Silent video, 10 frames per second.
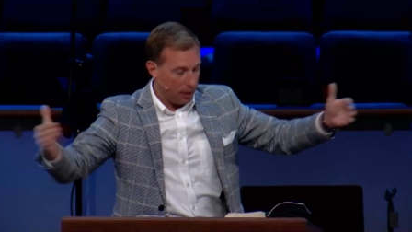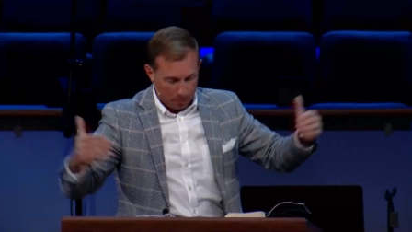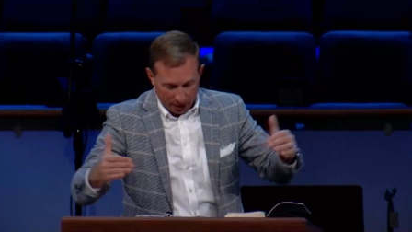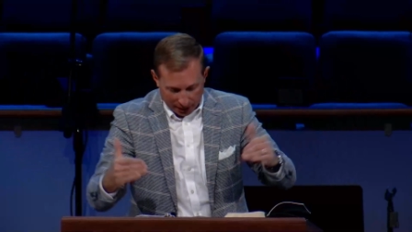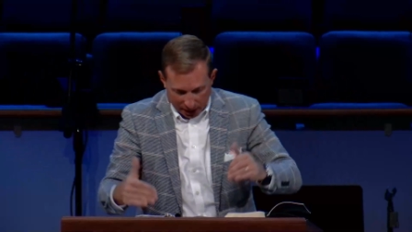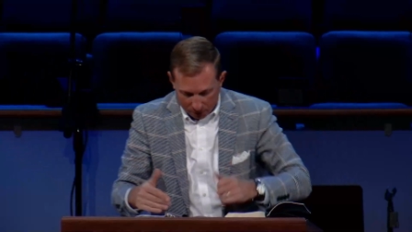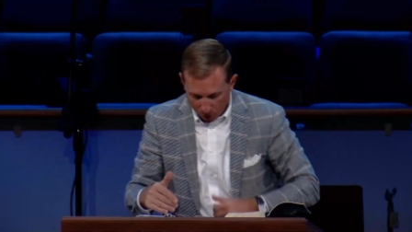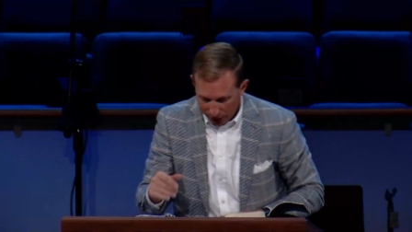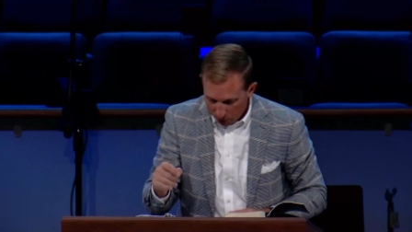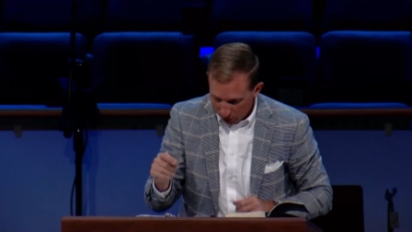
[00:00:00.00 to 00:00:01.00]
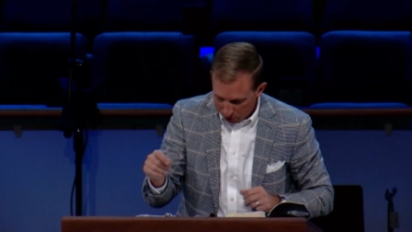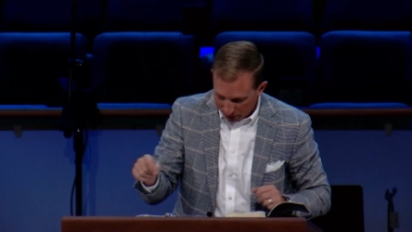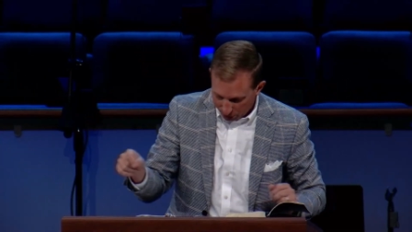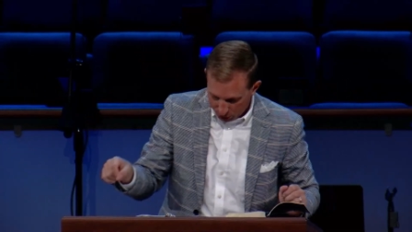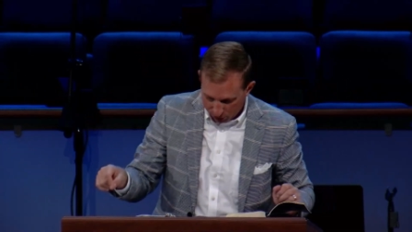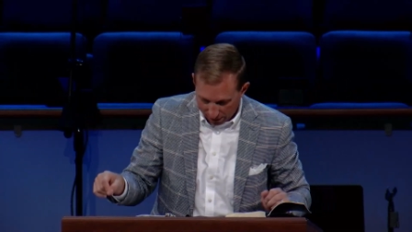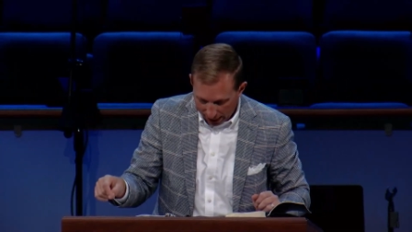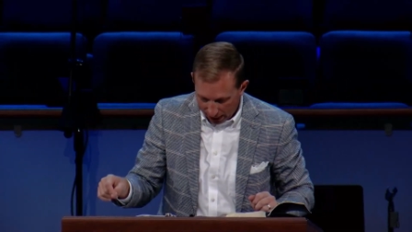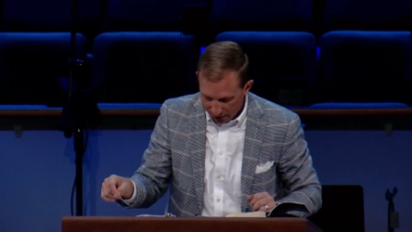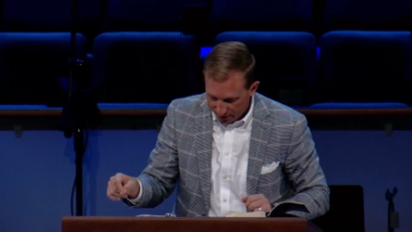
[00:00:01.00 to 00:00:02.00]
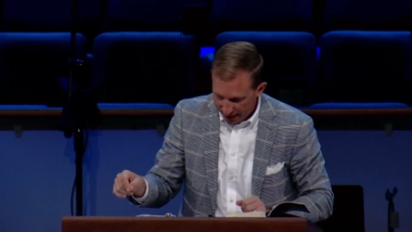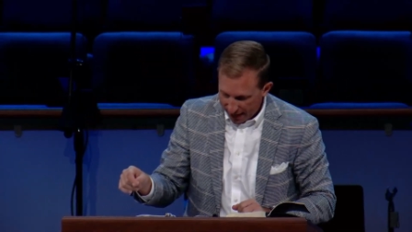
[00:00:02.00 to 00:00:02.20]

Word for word: But then keep reading with me, verse five,